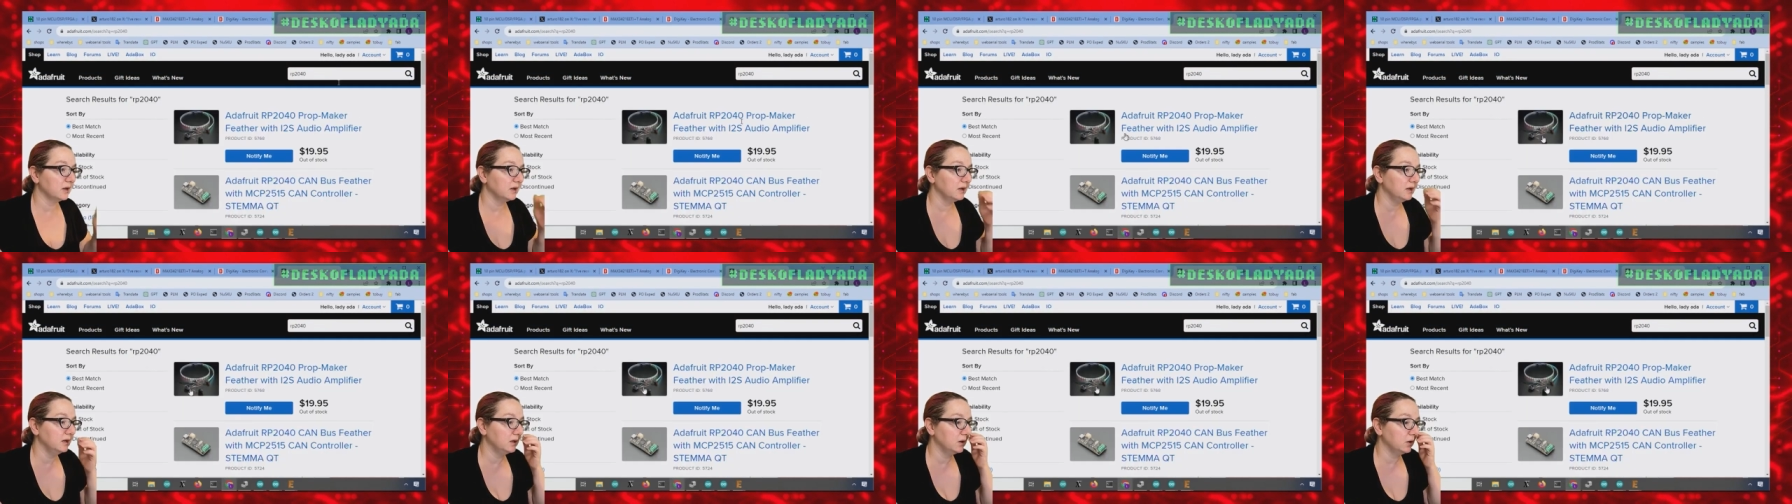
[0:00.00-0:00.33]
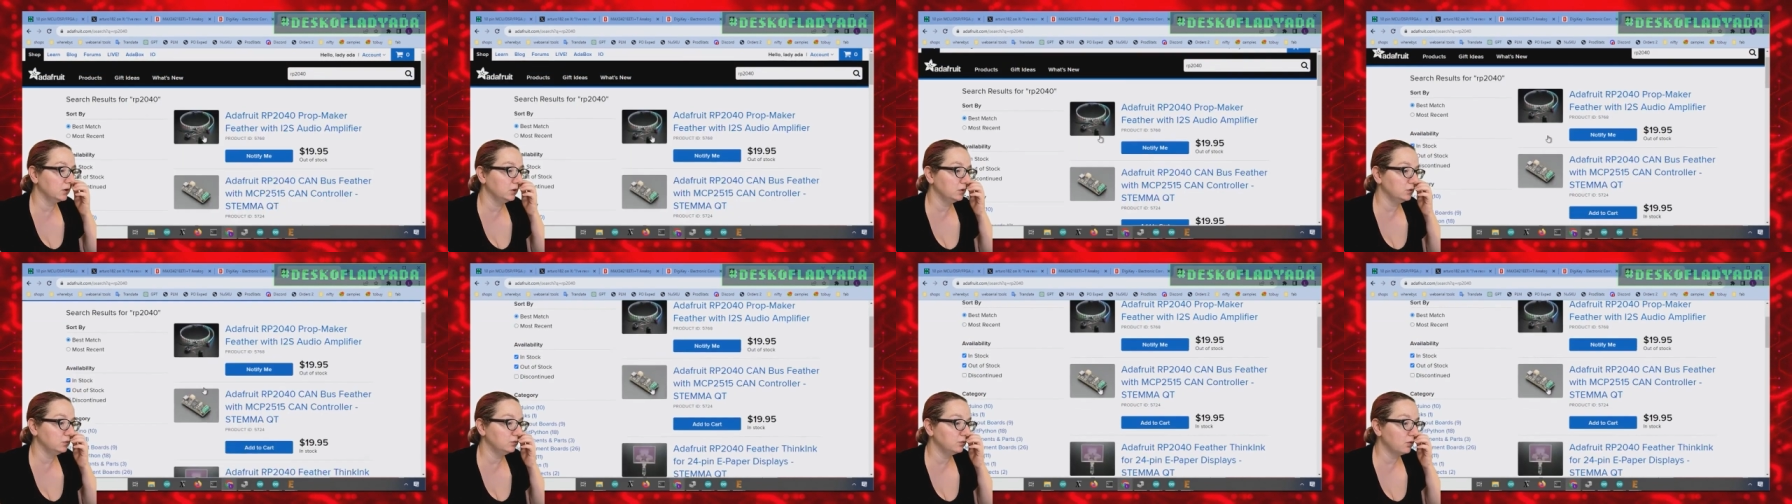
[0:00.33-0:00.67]
you
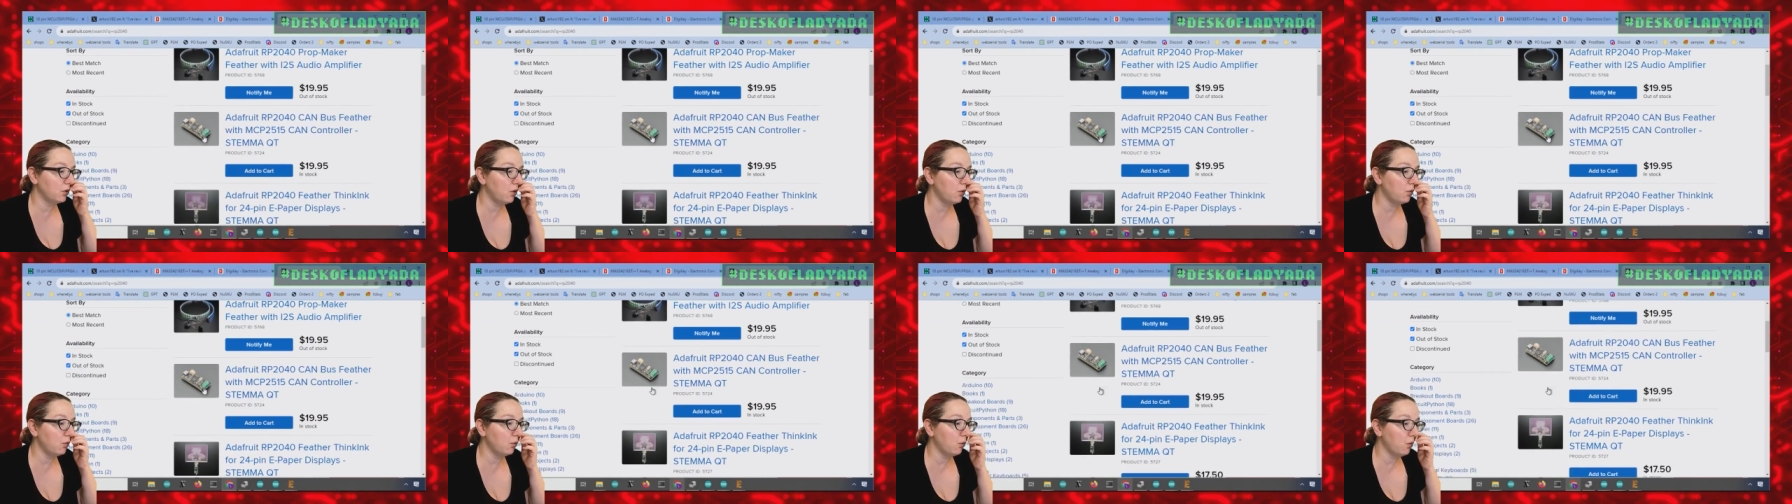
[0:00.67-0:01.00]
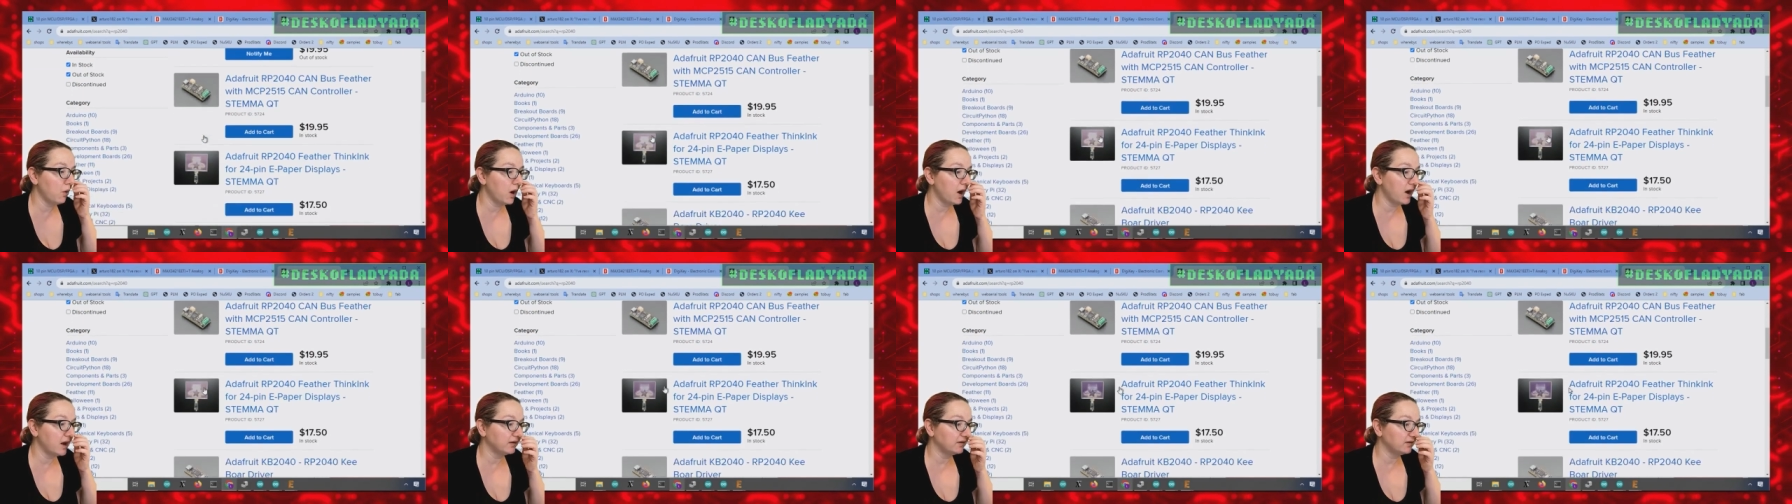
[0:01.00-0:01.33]
know, you don't
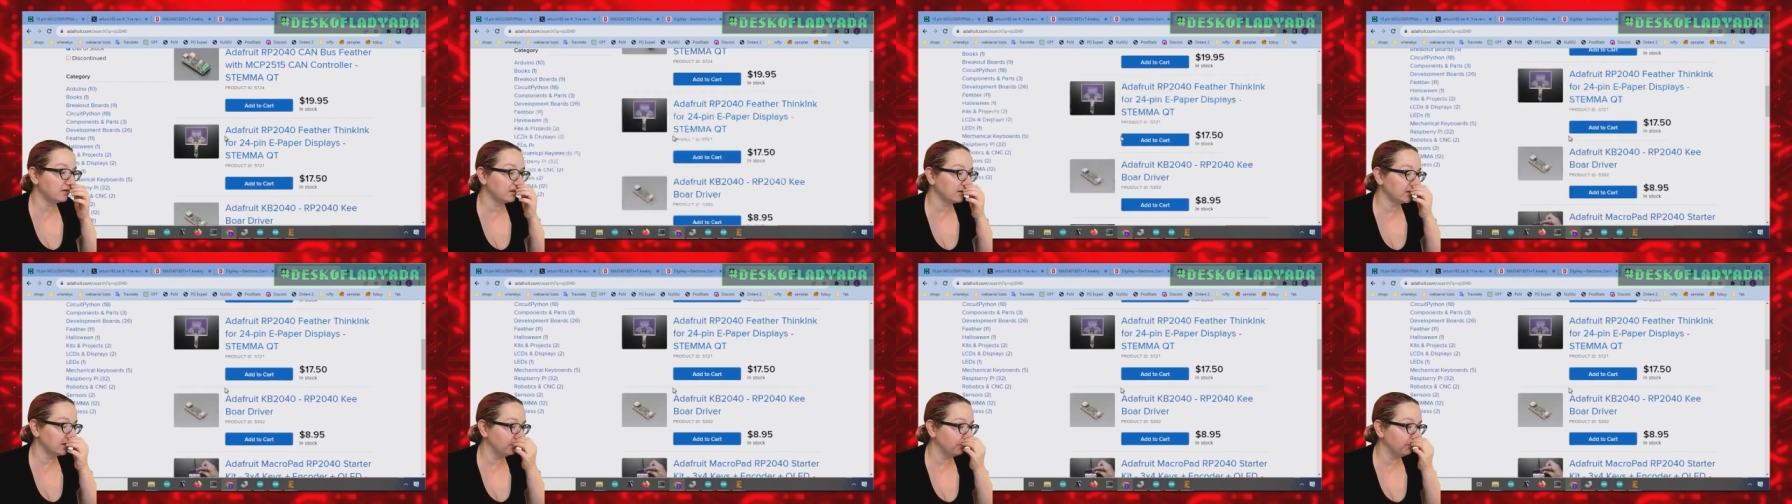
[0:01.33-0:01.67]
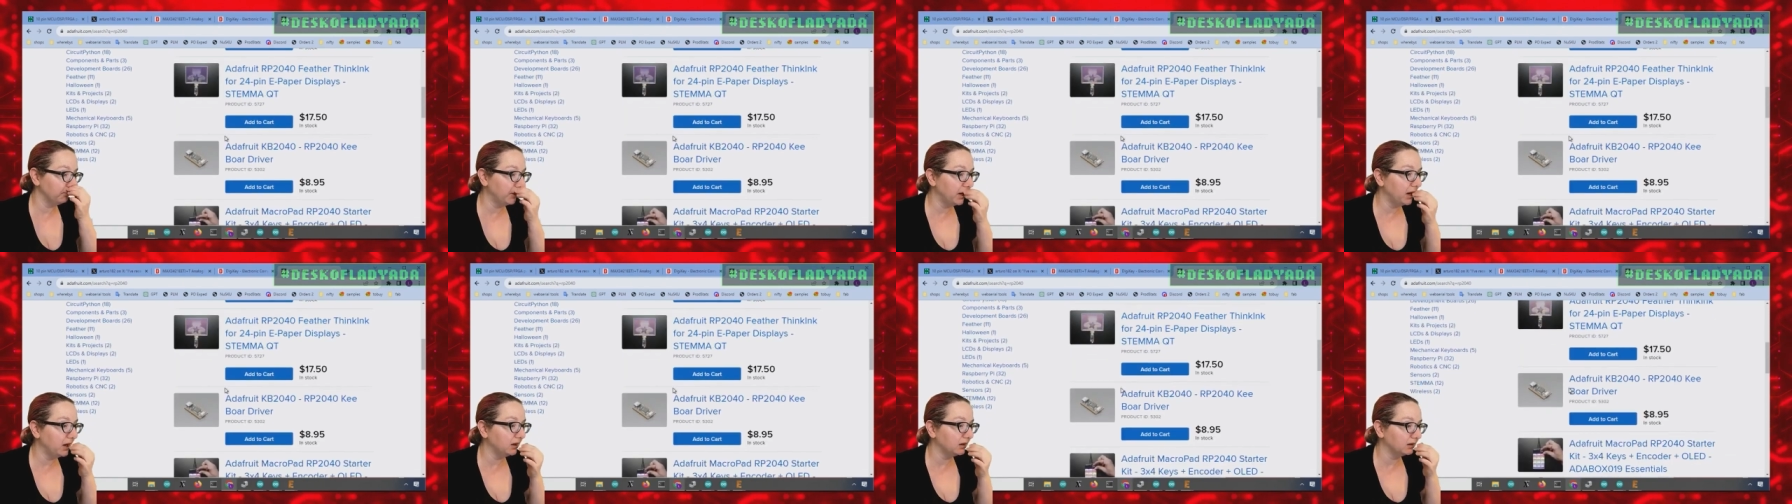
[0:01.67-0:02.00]
want the
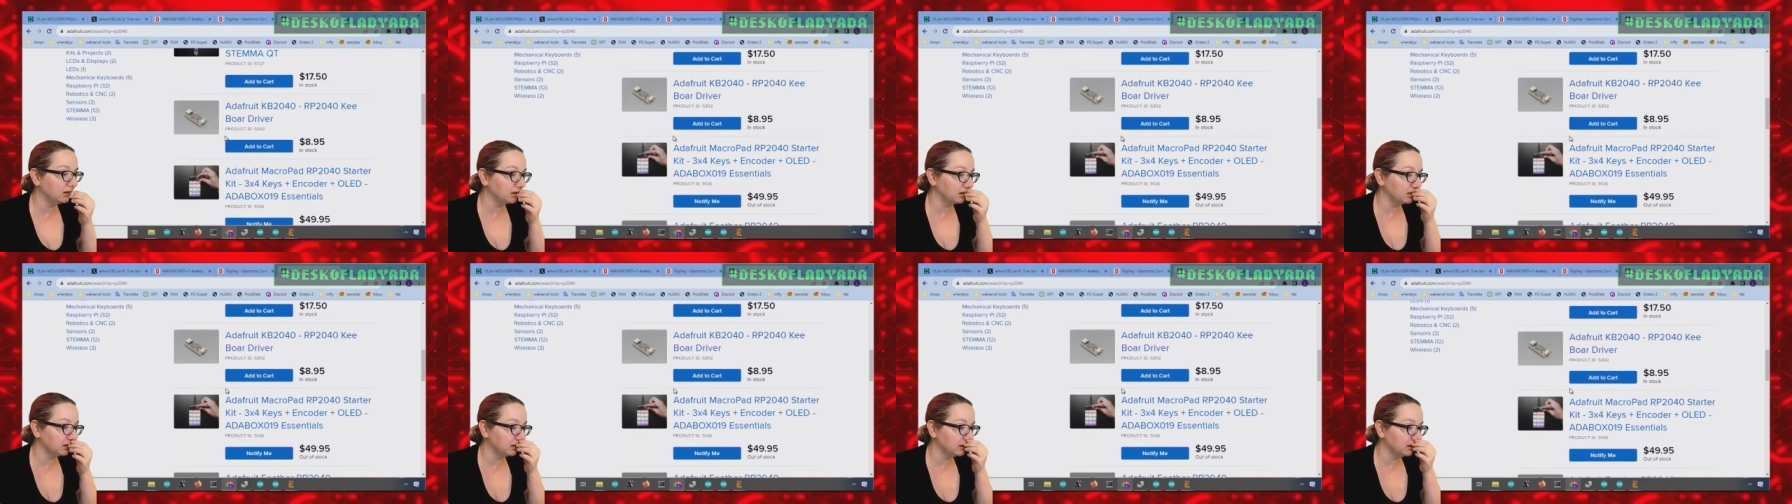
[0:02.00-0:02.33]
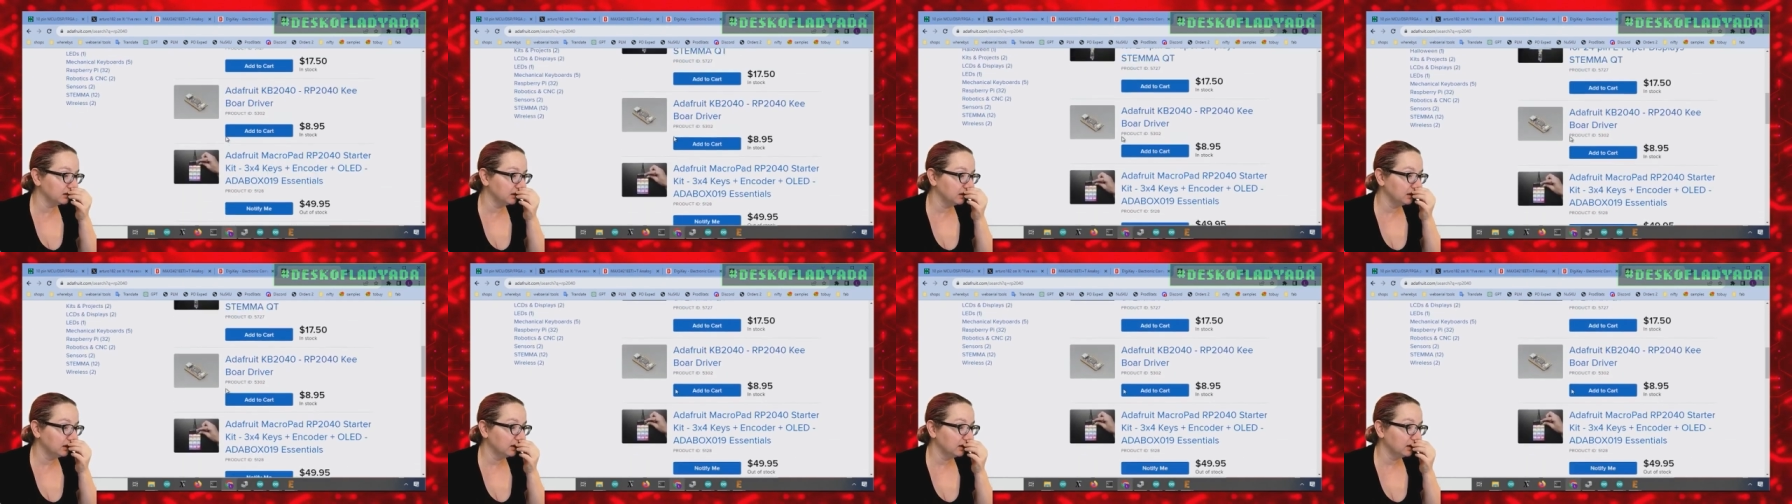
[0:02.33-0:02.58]
bulk